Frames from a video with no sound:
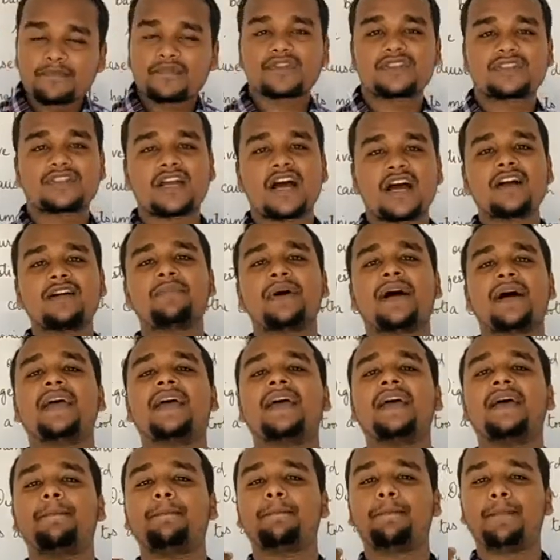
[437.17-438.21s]
stung by
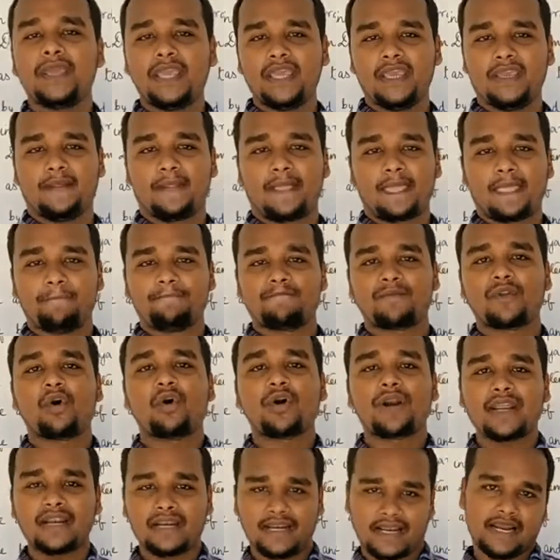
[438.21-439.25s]
a bee
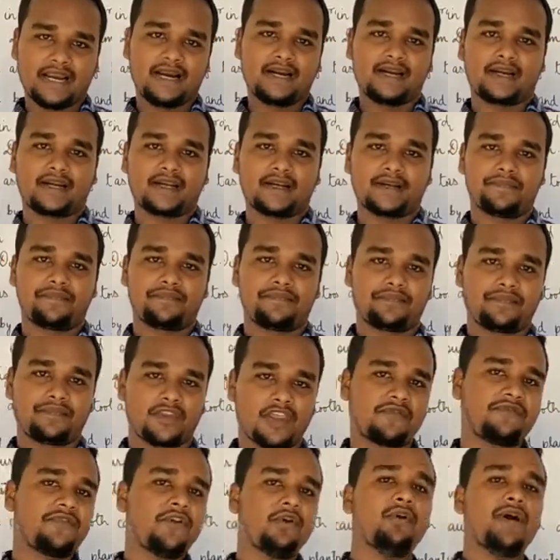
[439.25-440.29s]
or an ant,
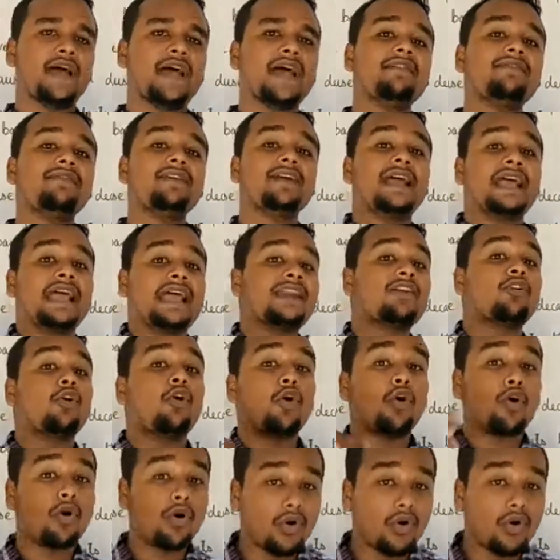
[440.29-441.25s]
if you have an